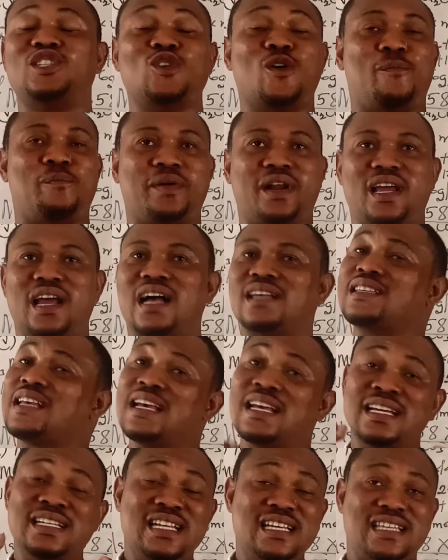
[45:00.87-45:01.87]
your prayer.
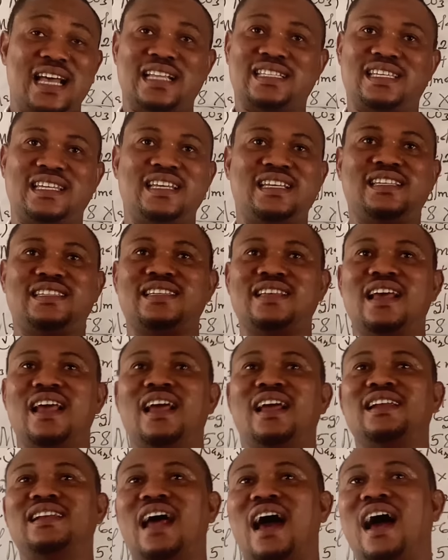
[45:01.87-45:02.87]
These are things
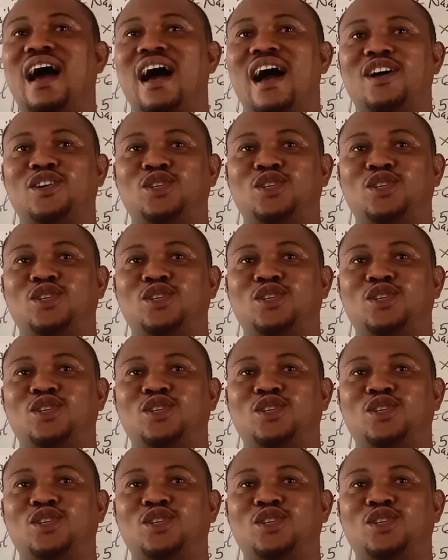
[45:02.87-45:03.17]
that